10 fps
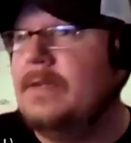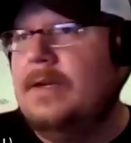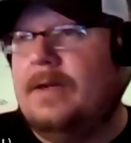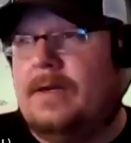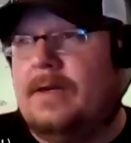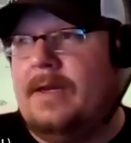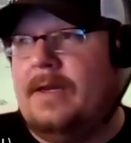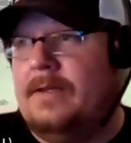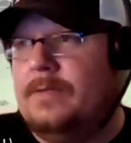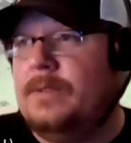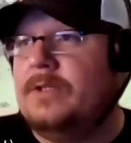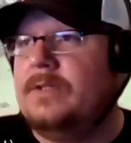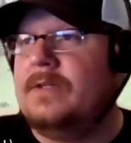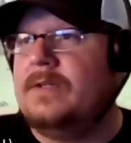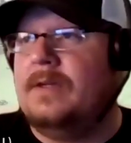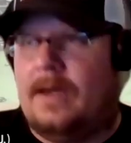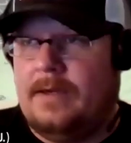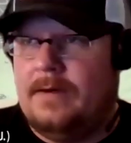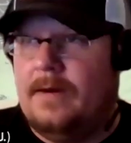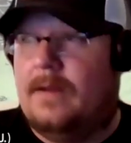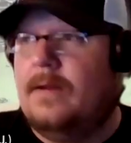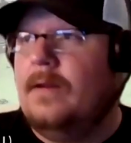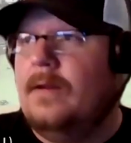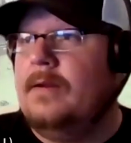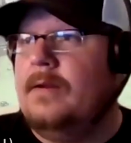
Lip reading: And he's pitching tonight. Yep.